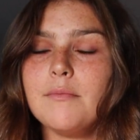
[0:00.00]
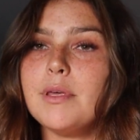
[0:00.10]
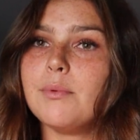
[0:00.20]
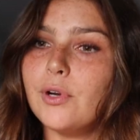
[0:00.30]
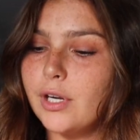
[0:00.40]

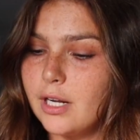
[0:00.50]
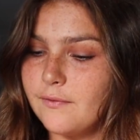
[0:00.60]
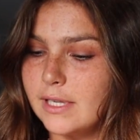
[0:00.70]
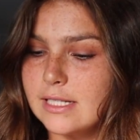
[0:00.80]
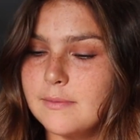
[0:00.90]
people could
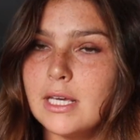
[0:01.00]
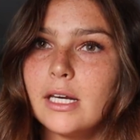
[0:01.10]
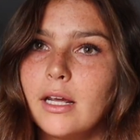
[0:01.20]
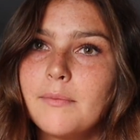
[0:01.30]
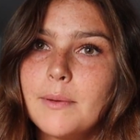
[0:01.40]
convince me
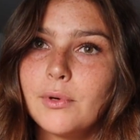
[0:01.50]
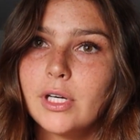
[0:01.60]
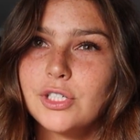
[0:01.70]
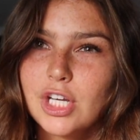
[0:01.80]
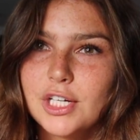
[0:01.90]
and people
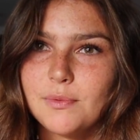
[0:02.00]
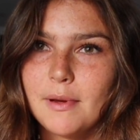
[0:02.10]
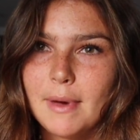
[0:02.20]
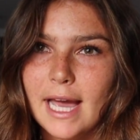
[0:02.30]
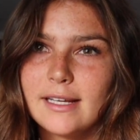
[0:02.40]
could change
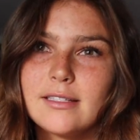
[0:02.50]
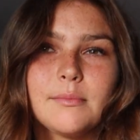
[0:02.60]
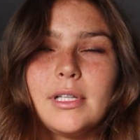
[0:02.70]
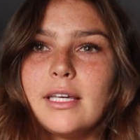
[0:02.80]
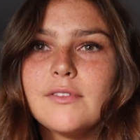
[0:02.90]
my mind to
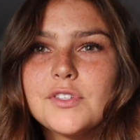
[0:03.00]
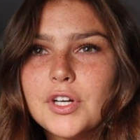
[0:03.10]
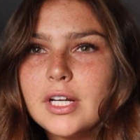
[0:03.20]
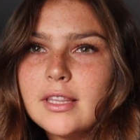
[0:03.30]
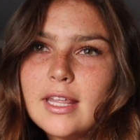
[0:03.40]
believe a
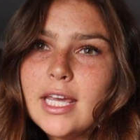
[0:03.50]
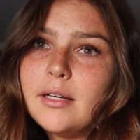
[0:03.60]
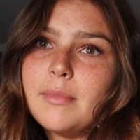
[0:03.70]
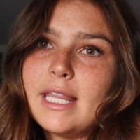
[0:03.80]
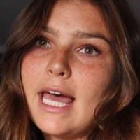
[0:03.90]
certain
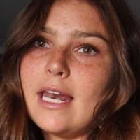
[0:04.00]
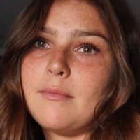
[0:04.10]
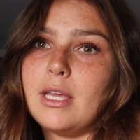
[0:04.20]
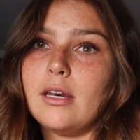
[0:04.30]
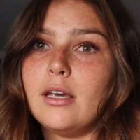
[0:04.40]
thing. By that I
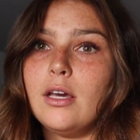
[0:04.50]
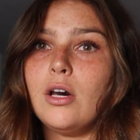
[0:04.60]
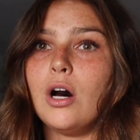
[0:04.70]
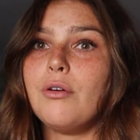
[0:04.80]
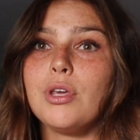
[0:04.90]
mean,
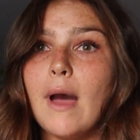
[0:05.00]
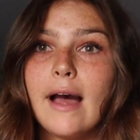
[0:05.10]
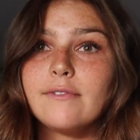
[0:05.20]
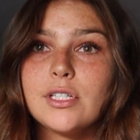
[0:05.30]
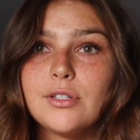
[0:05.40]
oh, you
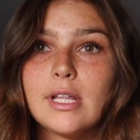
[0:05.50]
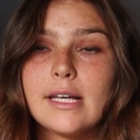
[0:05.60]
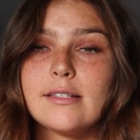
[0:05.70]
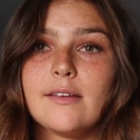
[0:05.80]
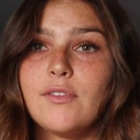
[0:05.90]
have to do
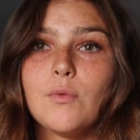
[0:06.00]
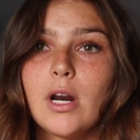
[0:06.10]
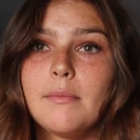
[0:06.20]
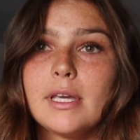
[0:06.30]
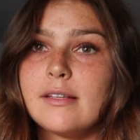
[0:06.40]
this if you
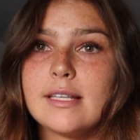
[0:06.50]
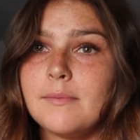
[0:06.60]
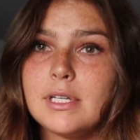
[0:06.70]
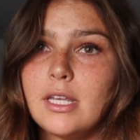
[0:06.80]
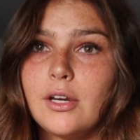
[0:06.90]
want to be
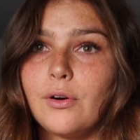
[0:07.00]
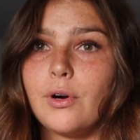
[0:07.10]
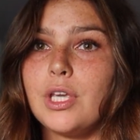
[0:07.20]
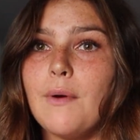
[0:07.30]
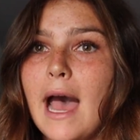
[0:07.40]
accepted here,
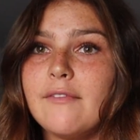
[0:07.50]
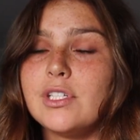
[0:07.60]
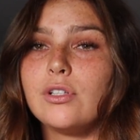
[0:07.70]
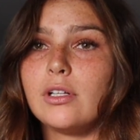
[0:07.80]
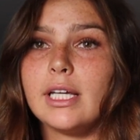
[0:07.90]
or you have
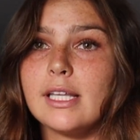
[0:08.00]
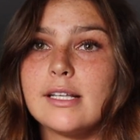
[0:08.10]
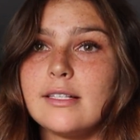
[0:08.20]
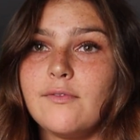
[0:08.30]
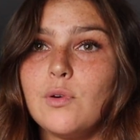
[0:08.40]
to look like
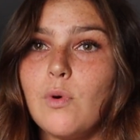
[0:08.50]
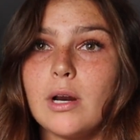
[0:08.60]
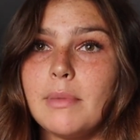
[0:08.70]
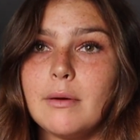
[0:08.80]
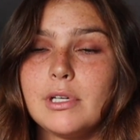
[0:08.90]
this if you want
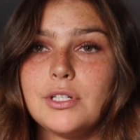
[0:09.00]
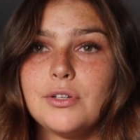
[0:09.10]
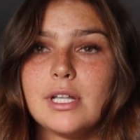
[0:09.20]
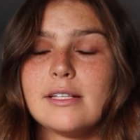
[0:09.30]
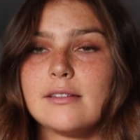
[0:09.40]
to be able to
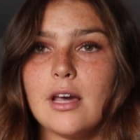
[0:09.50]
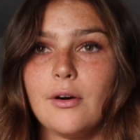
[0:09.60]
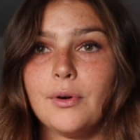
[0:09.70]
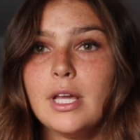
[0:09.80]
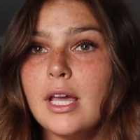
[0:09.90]
do this.
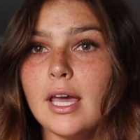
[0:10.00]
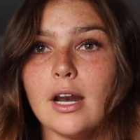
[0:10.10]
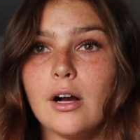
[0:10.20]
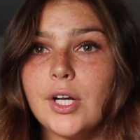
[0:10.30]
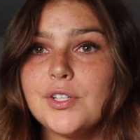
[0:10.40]
No, it
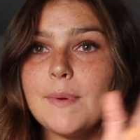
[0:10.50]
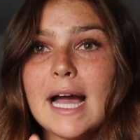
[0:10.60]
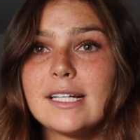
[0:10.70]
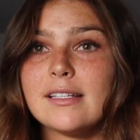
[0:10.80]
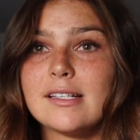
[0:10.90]
all goes
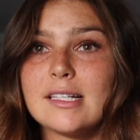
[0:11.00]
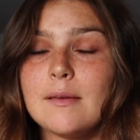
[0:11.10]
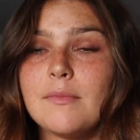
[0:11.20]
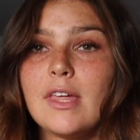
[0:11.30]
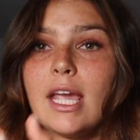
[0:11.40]
back to the
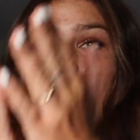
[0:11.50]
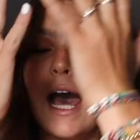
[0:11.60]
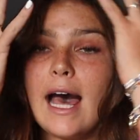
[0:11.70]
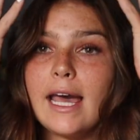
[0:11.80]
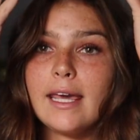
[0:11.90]
same thing.
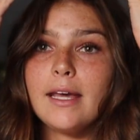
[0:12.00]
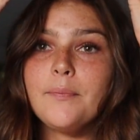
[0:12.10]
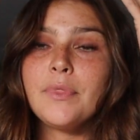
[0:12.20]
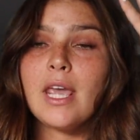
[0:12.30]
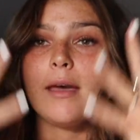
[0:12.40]
I
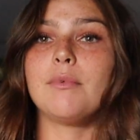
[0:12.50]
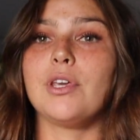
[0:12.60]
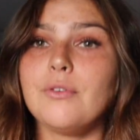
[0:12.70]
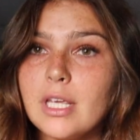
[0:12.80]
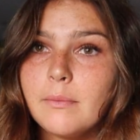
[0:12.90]
am a
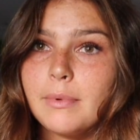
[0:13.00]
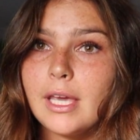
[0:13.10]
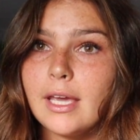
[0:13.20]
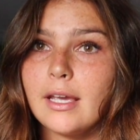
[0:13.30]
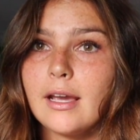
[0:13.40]
unique
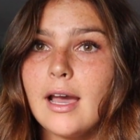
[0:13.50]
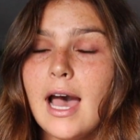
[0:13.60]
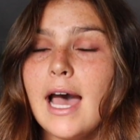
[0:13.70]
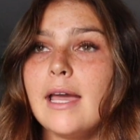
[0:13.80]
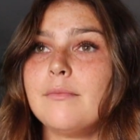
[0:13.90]
being.
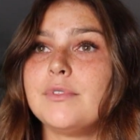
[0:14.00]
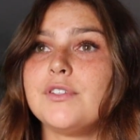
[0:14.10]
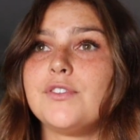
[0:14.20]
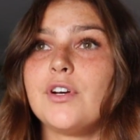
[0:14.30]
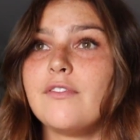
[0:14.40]
I am
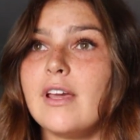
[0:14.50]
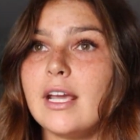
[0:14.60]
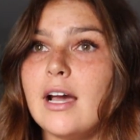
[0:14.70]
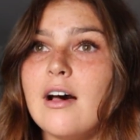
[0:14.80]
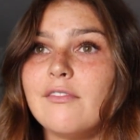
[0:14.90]

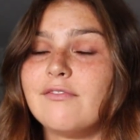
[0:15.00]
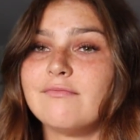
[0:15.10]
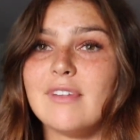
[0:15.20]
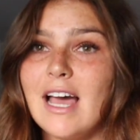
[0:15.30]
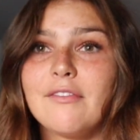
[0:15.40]
deserving of
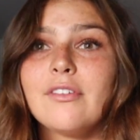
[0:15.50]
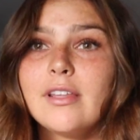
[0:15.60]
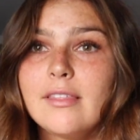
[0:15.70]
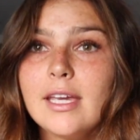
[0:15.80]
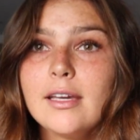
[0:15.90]

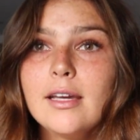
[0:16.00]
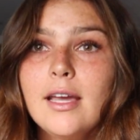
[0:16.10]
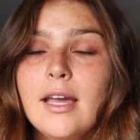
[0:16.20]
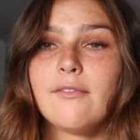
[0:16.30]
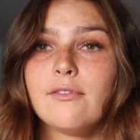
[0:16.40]
everything.
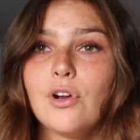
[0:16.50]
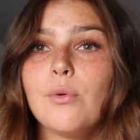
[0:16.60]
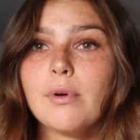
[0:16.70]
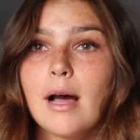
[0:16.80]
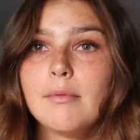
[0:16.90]
I have no
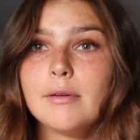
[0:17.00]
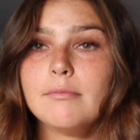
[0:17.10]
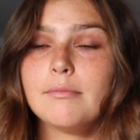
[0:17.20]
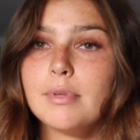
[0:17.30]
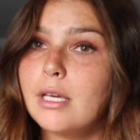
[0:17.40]

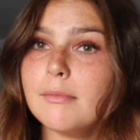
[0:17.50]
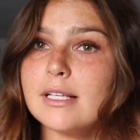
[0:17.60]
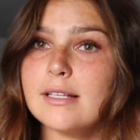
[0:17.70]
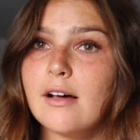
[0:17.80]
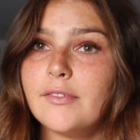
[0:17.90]
problem being
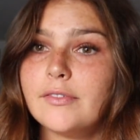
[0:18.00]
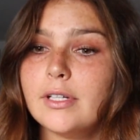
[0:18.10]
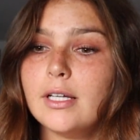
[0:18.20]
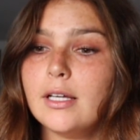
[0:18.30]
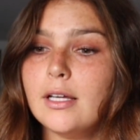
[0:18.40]
myself.
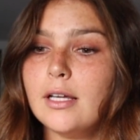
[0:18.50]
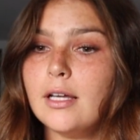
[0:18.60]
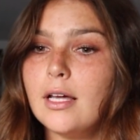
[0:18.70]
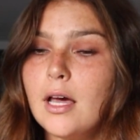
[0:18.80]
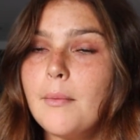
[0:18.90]

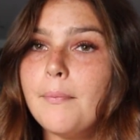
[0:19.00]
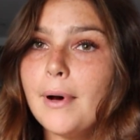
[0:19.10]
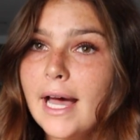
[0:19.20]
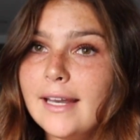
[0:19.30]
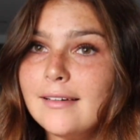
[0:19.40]

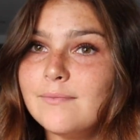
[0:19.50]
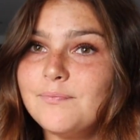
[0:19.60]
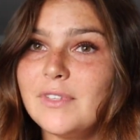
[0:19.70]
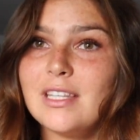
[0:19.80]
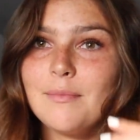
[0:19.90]
But
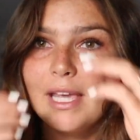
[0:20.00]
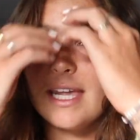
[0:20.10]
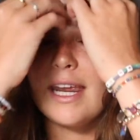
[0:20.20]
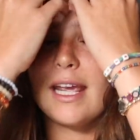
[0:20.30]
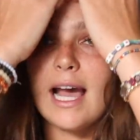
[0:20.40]
in the
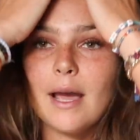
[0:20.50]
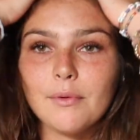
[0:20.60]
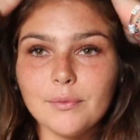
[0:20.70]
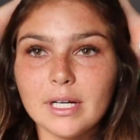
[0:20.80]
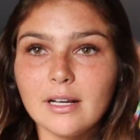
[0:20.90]
beginning, I
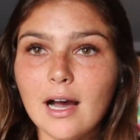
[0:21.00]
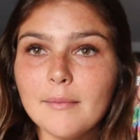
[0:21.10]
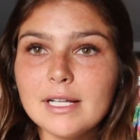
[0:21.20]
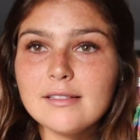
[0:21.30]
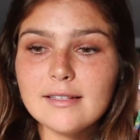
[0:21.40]
would read
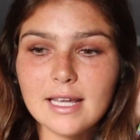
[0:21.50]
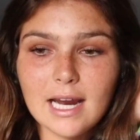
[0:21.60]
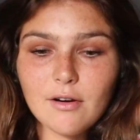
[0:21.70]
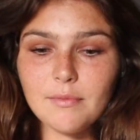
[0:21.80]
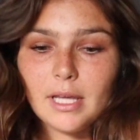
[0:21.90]
comments and
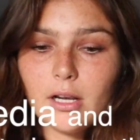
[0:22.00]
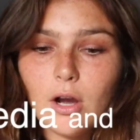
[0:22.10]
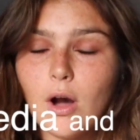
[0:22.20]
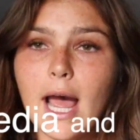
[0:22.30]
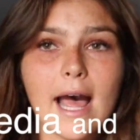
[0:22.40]
I would be like,
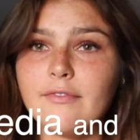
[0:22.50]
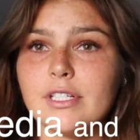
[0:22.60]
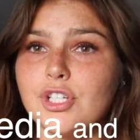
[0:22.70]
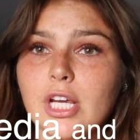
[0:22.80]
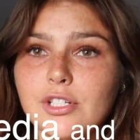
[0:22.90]
oh, I have
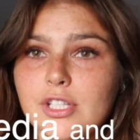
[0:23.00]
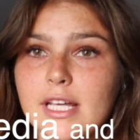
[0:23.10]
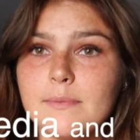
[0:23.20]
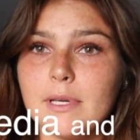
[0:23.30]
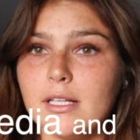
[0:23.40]
to change
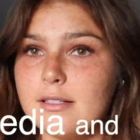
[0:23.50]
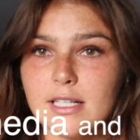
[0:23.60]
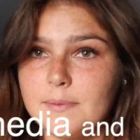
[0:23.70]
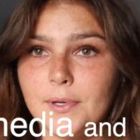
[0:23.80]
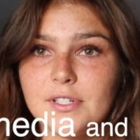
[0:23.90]
this because
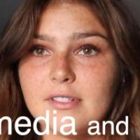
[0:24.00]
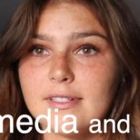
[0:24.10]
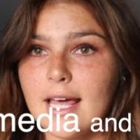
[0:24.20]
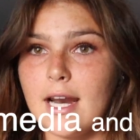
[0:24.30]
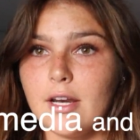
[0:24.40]
this person
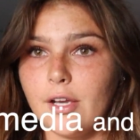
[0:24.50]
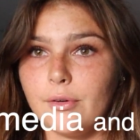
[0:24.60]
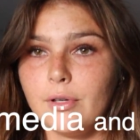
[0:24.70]
said I do.